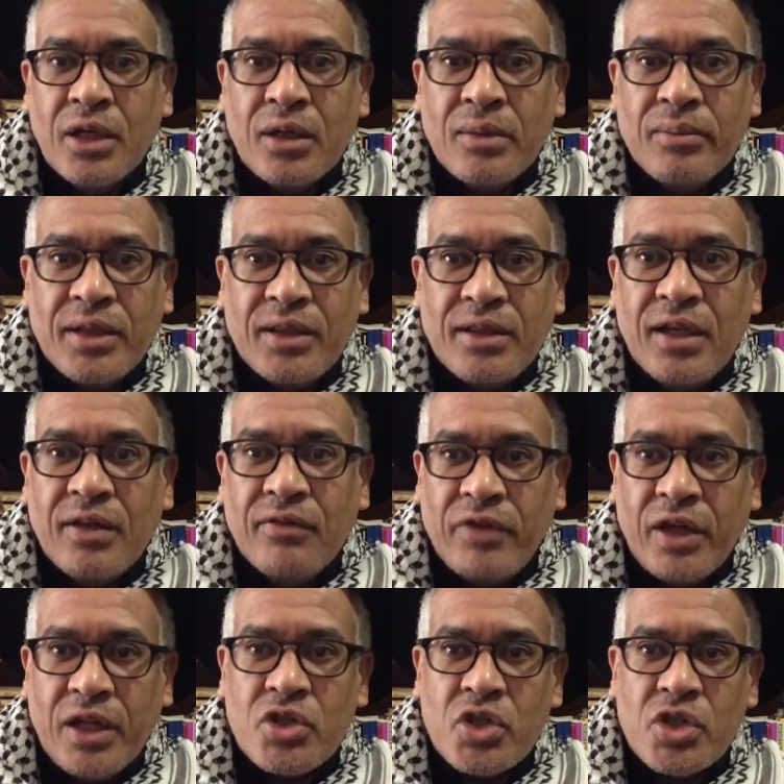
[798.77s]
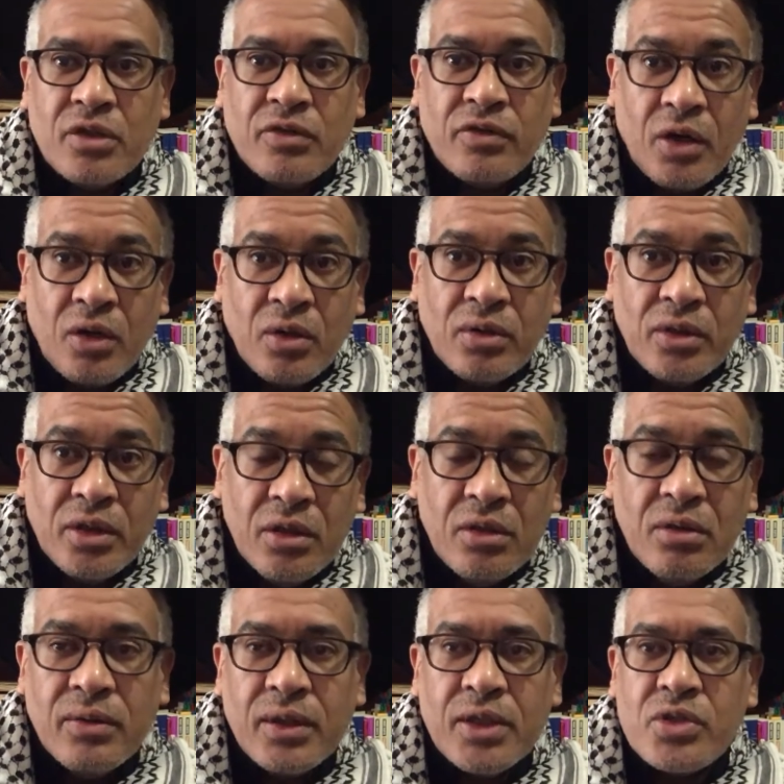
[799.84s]
but the invention of whole new
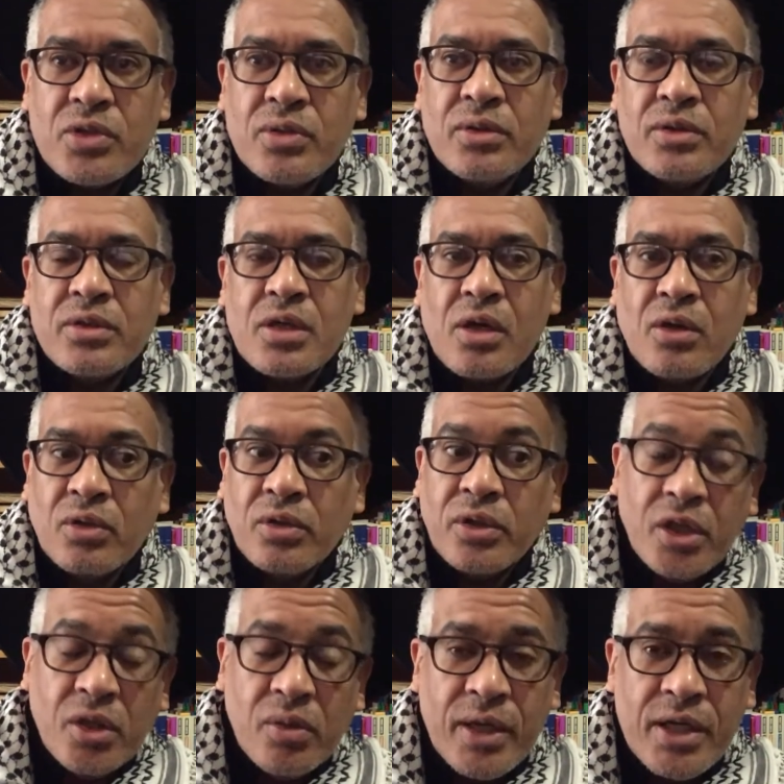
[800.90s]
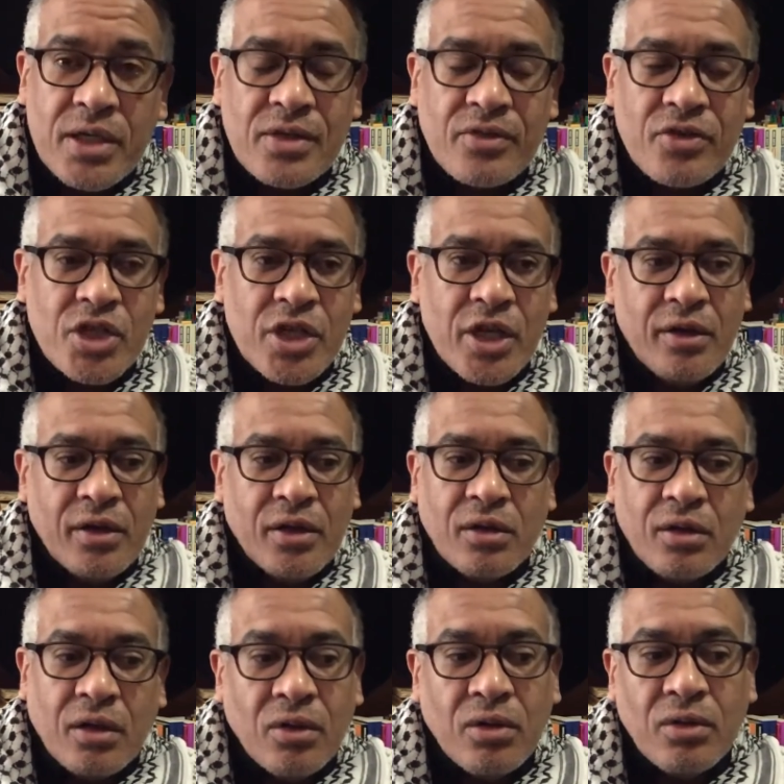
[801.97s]
rituals, whole new ways of sharing, and
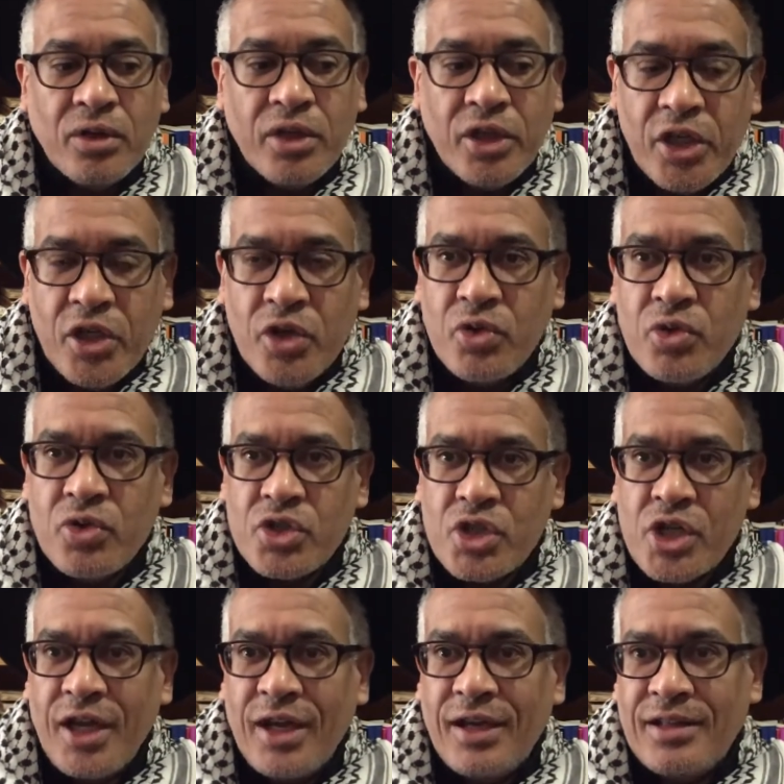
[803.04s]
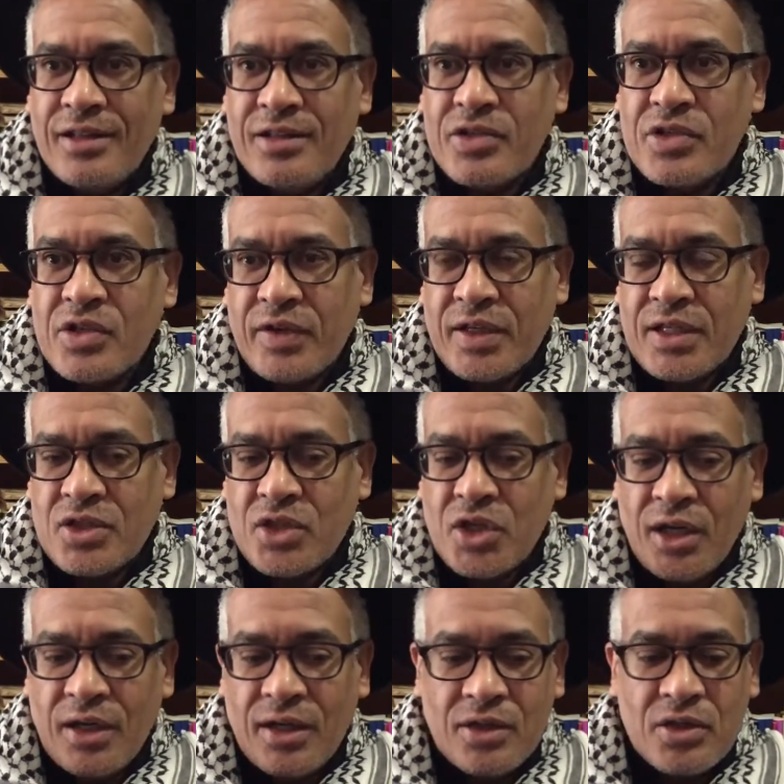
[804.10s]
whole new chains of
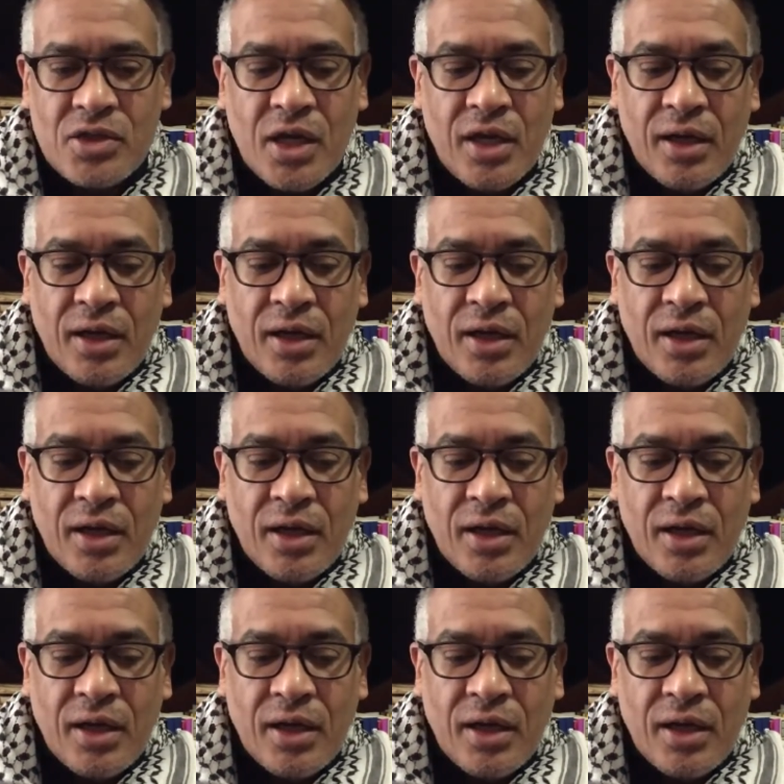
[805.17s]
exchange